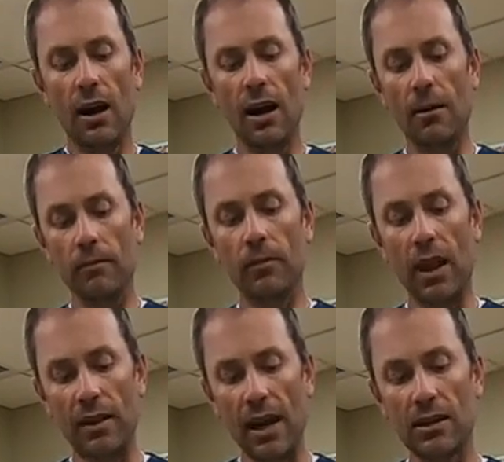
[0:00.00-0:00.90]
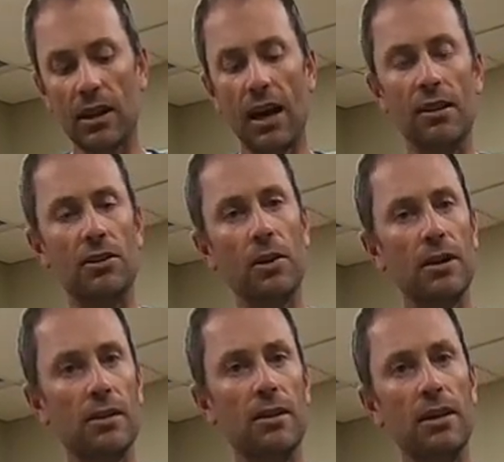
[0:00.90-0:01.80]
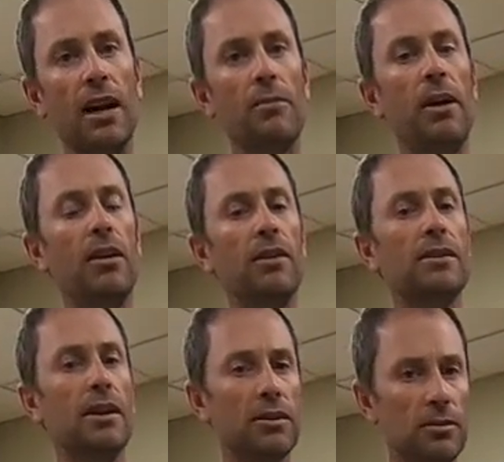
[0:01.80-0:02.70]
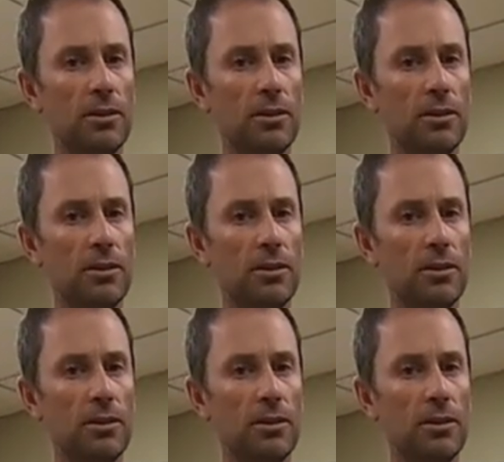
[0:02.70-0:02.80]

Um, and that's kind of treats the entire pelvis, not